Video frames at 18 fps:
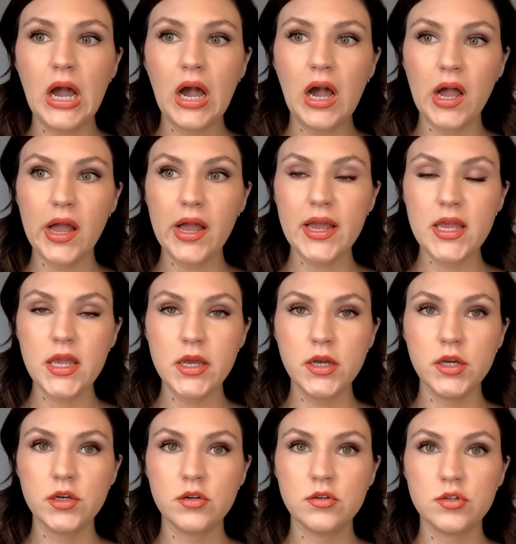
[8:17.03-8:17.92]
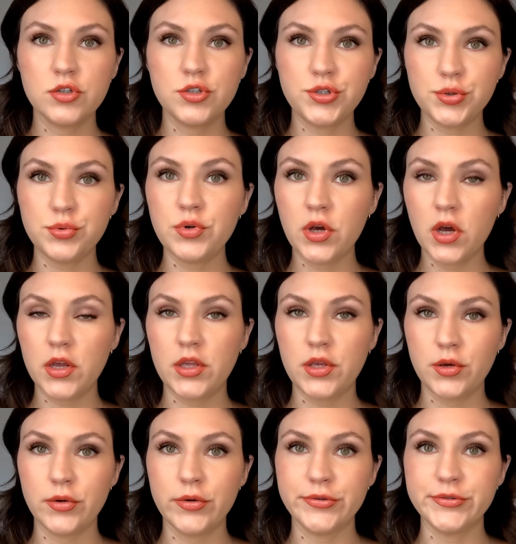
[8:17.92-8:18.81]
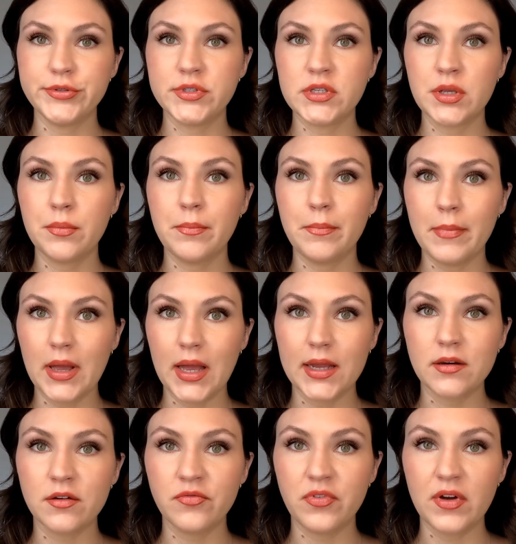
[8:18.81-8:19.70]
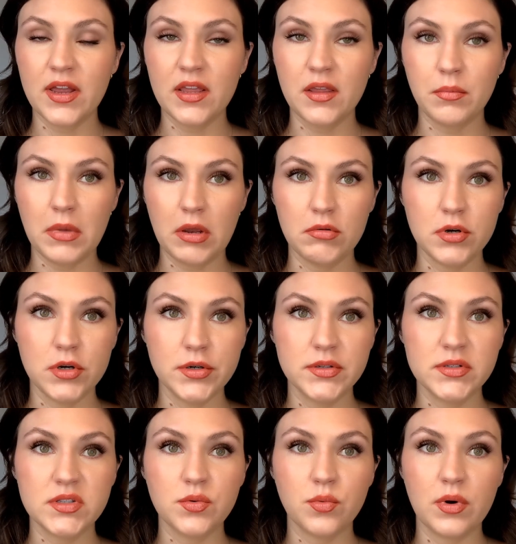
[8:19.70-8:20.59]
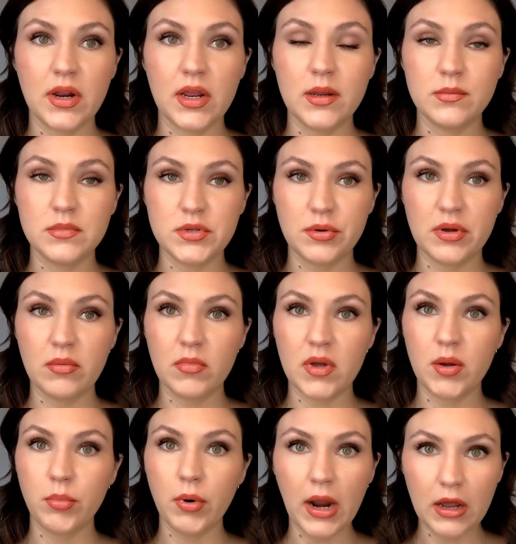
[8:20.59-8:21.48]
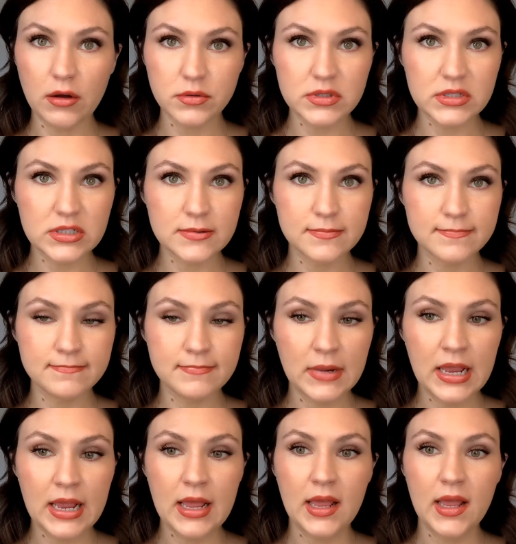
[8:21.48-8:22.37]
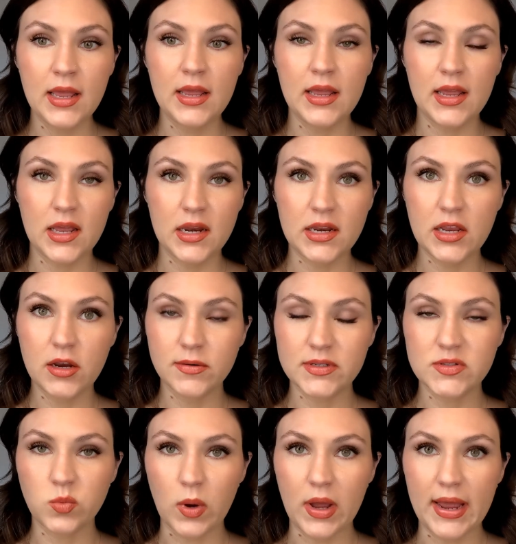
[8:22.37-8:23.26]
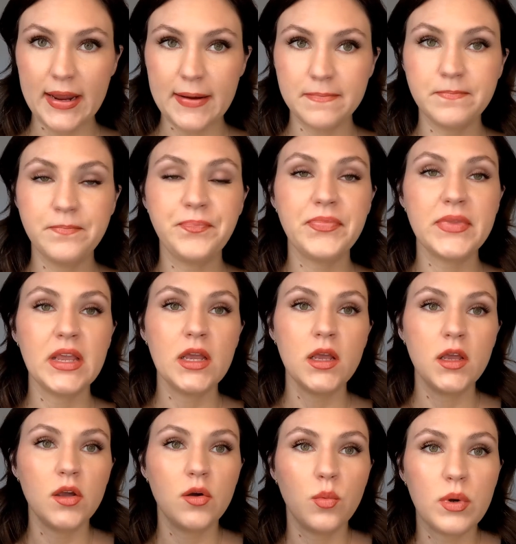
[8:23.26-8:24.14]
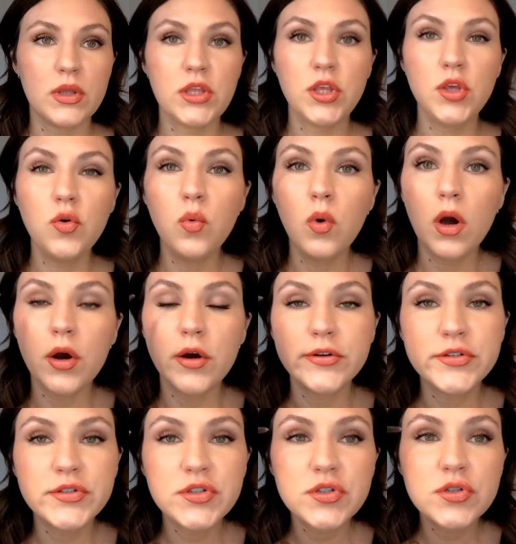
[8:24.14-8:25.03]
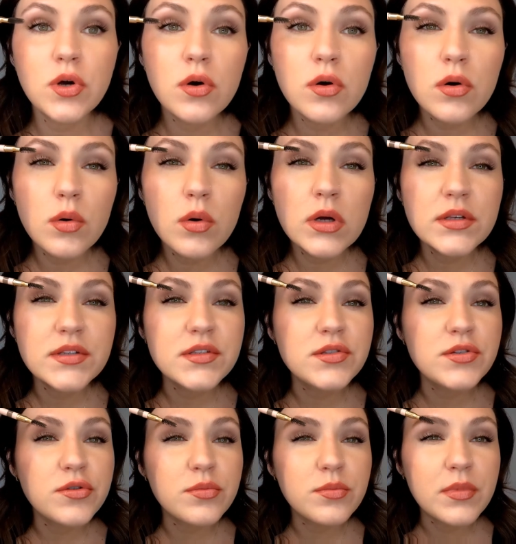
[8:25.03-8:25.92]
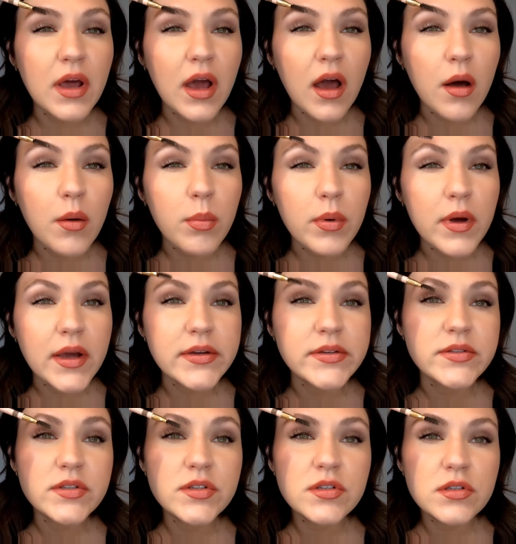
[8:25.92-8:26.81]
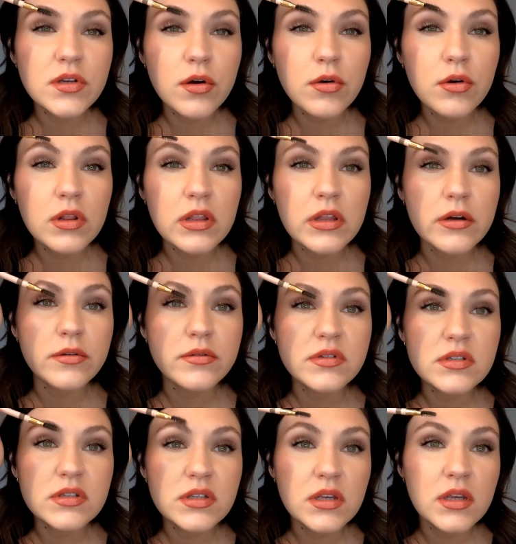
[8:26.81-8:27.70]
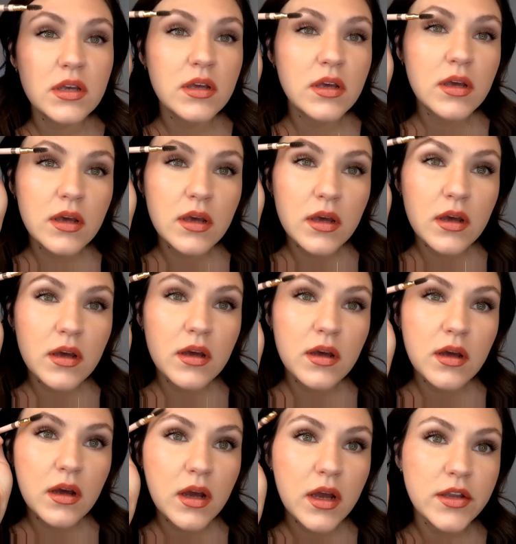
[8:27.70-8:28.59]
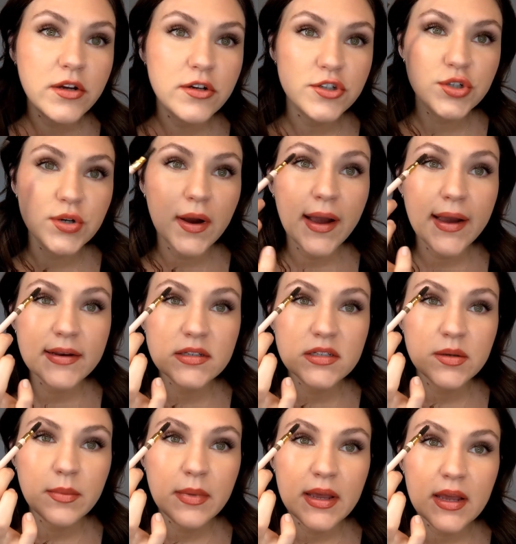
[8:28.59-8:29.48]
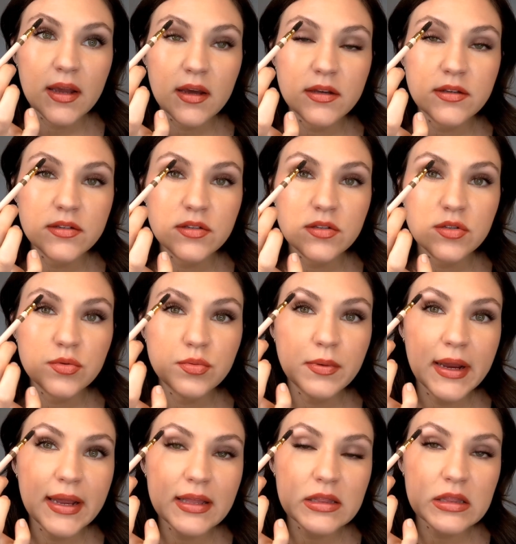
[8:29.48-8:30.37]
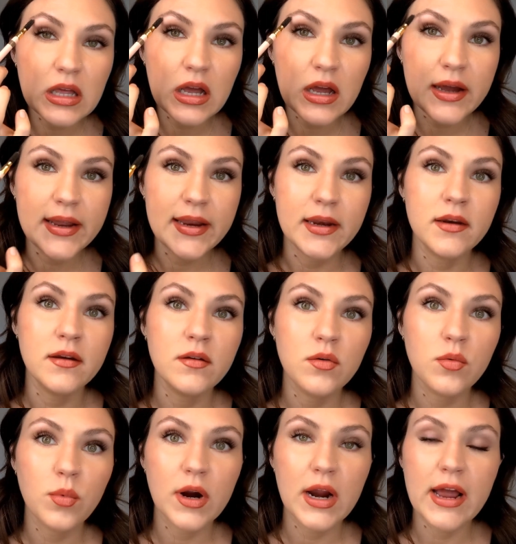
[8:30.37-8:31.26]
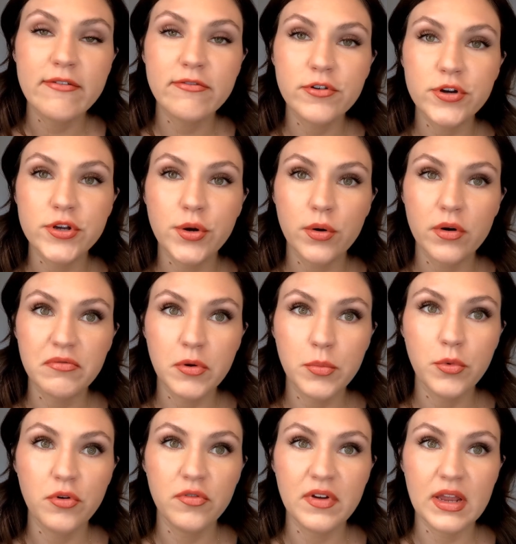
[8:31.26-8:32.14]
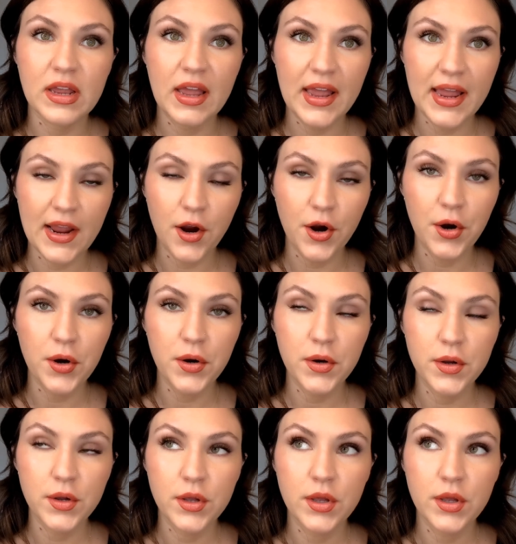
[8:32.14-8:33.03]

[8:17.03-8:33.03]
I do not use magnifying mirrors when I am doing my brows and here is why. When you are so zoomed up and so close, and you're trying to make a straight line wherever you're removing hair,